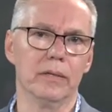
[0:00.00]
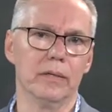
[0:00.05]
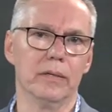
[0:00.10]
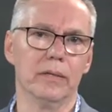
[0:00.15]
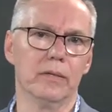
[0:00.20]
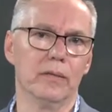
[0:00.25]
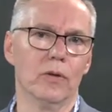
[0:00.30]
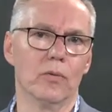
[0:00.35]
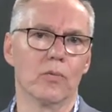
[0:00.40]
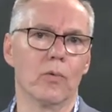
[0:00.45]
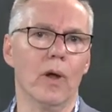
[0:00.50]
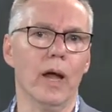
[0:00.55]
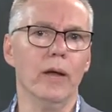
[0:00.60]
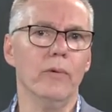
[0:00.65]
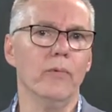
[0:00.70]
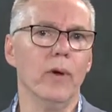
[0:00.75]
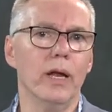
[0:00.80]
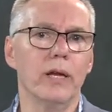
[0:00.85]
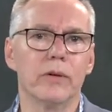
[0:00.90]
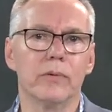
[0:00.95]
The
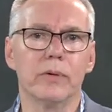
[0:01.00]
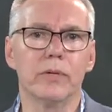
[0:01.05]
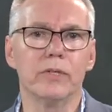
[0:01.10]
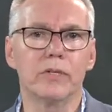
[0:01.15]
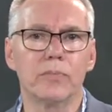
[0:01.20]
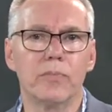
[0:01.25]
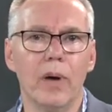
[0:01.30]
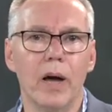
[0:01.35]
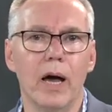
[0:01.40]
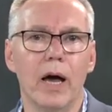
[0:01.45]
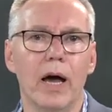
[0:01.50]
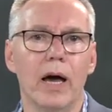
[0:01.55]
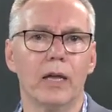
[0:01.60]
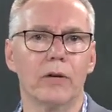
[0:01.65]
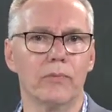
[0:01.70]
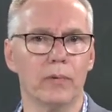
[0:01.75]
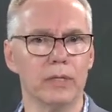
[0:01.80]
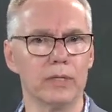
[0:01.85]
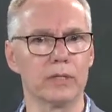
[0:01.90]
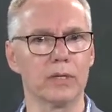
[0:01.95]
right way to
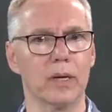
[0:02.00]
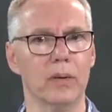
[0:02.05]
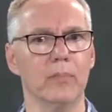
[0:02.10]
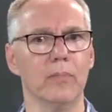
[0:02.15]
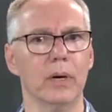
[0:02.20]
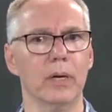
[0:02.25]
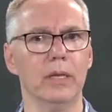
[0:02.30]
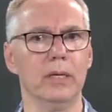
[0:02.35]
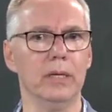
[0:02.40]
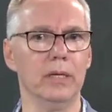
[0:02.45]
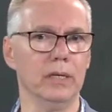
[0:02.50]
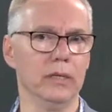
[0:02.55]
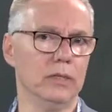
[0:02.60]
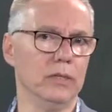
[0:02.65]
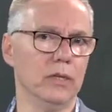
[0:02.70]
respond when somebody